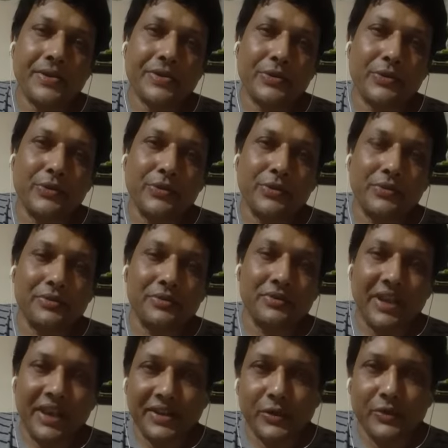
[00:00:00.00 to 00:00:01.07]
So
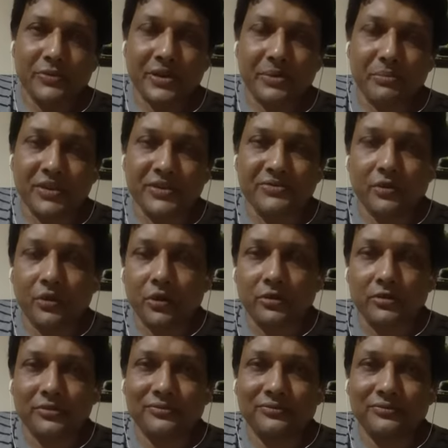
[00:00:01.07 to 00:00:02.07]
thank you very much for